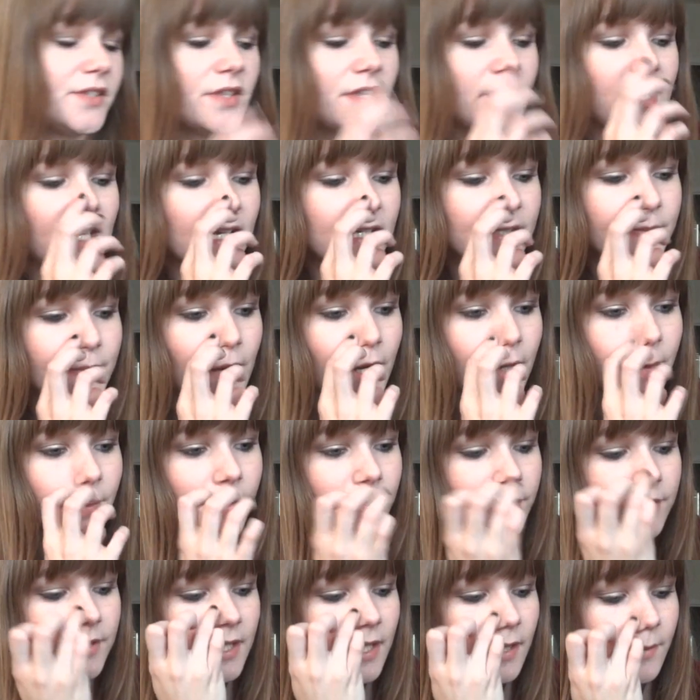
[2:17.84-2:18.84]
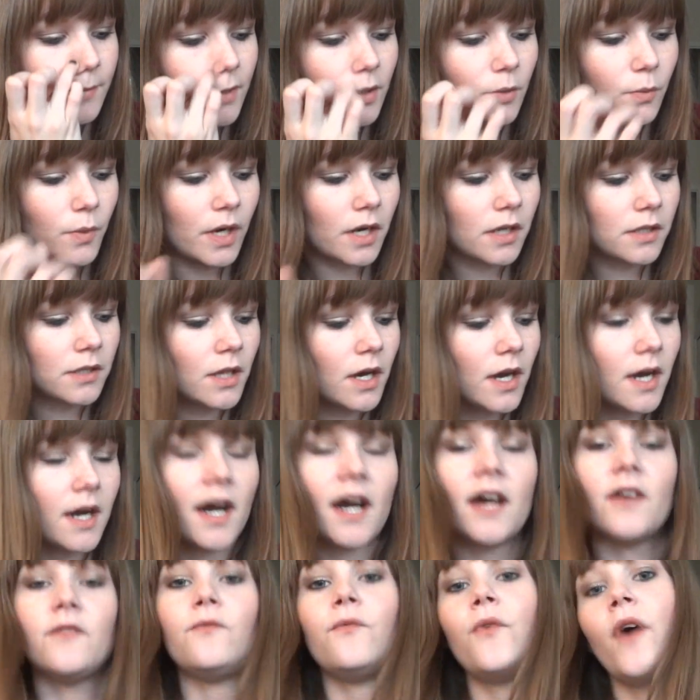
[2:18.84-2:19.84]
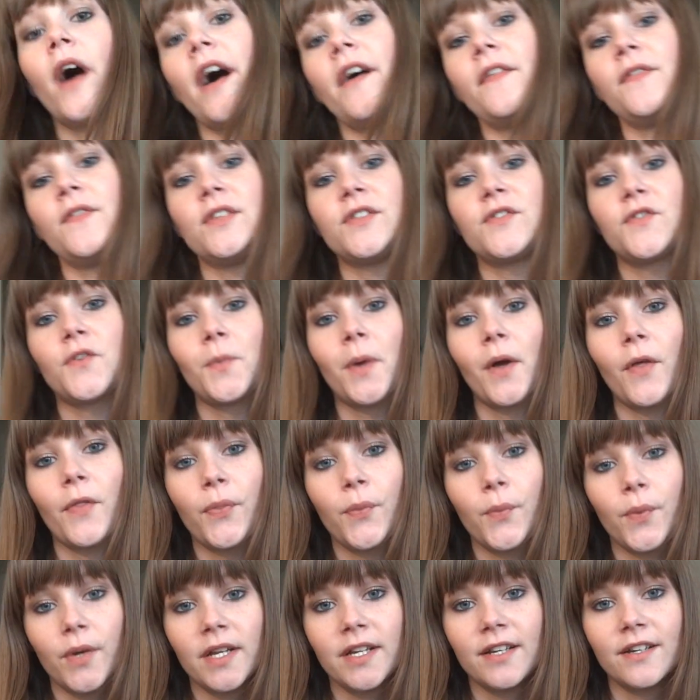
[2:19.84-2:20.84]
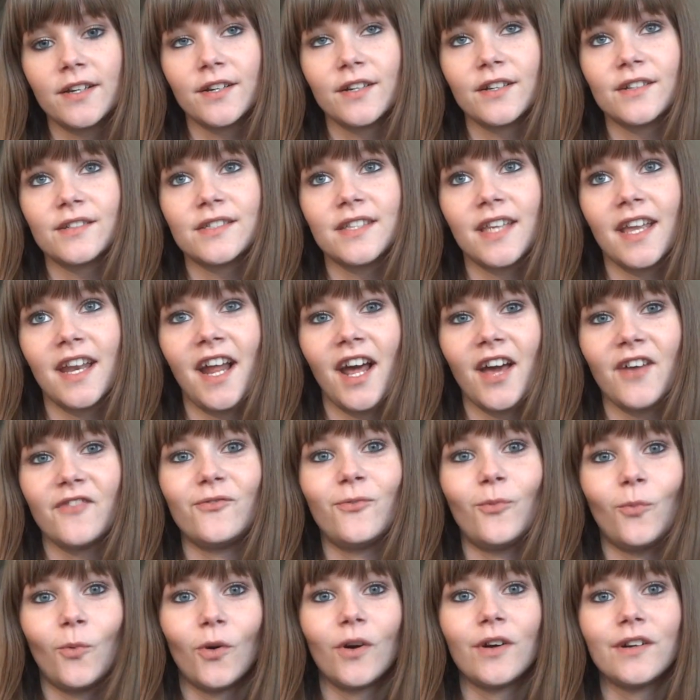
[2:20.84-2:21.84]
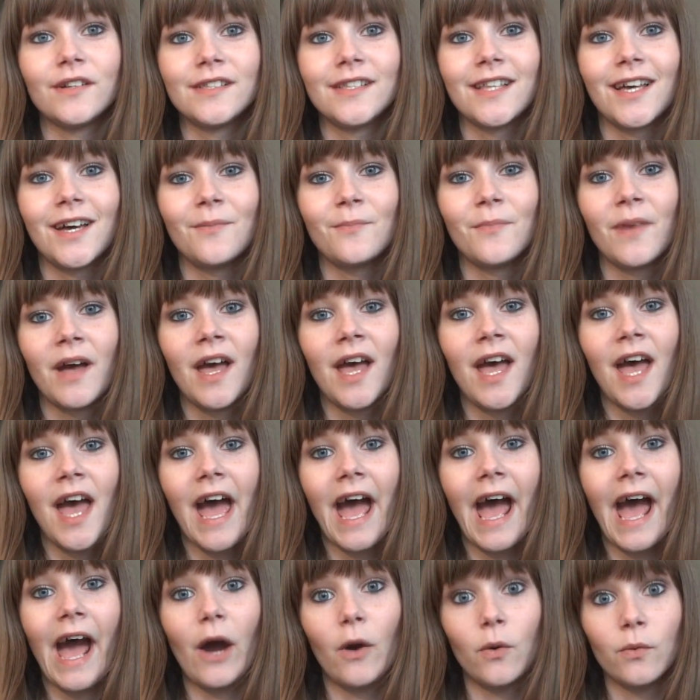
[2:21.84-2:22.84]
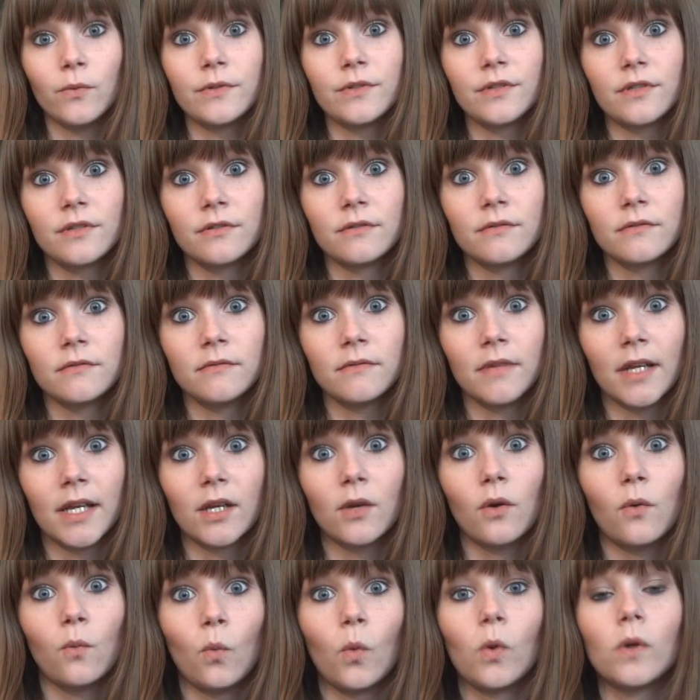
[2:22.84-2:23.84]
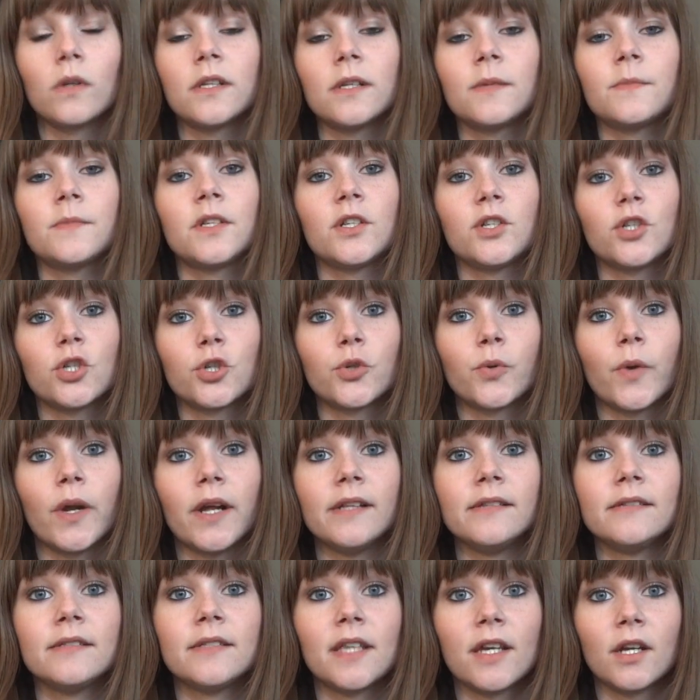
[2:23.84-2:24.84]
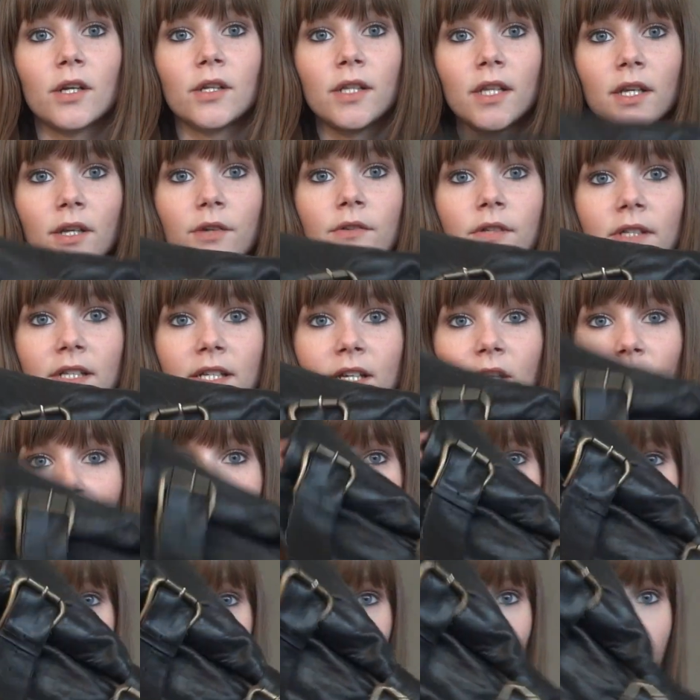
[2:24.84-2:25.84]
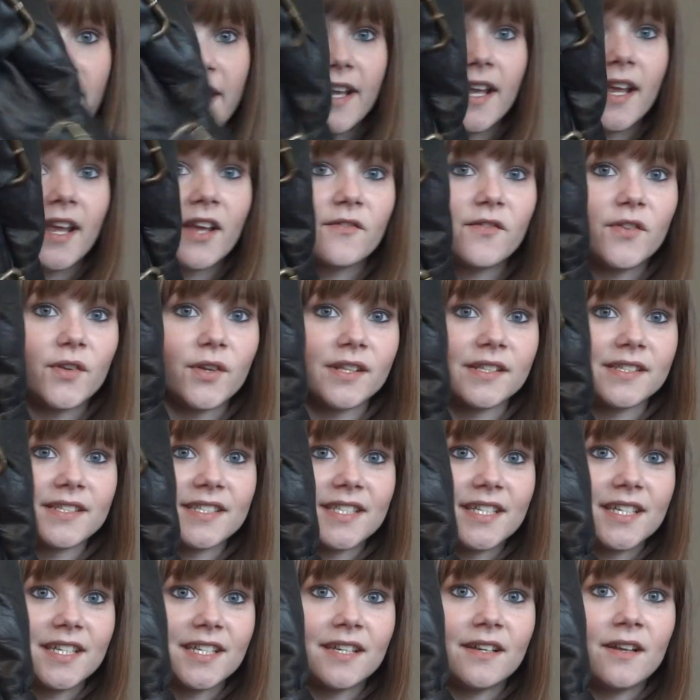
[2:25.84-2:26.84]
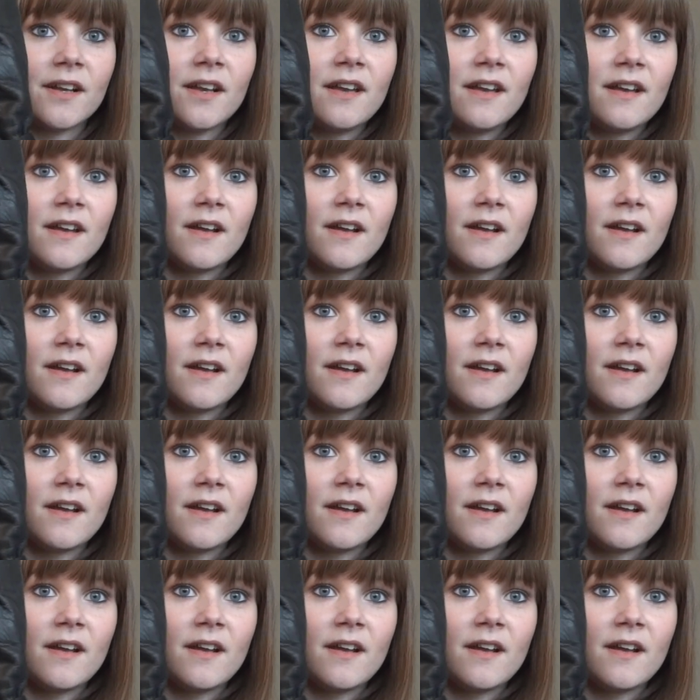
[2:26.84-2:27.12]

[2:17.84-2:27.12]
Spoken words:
are the next pair of boots that I'm going to wear a lot. I've had these for about 3 years, and I've worn them out. Like, worn them to shreds. They are literally shredding, if you can see